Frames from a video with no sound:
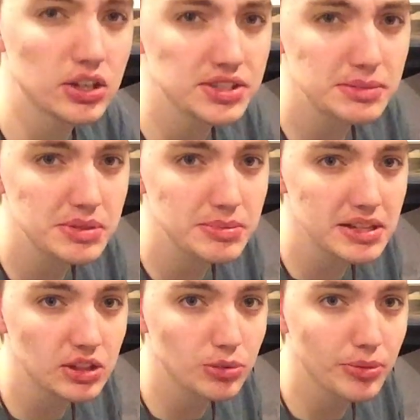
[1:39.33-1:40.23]
It seems to be a
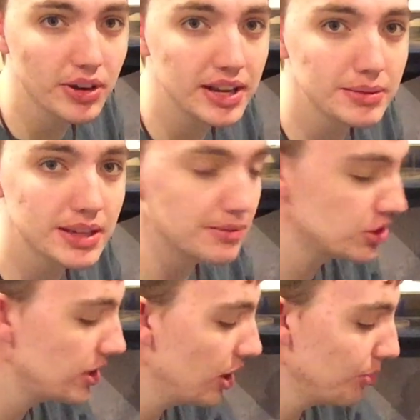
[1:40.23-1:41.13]
little bright. That
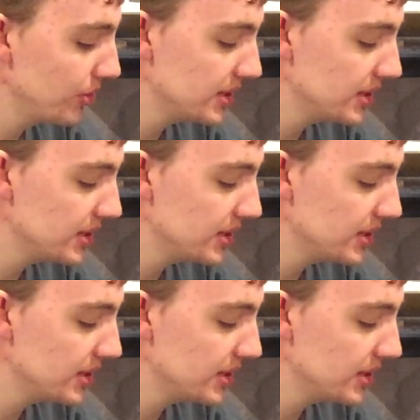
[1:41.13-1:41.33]
should help us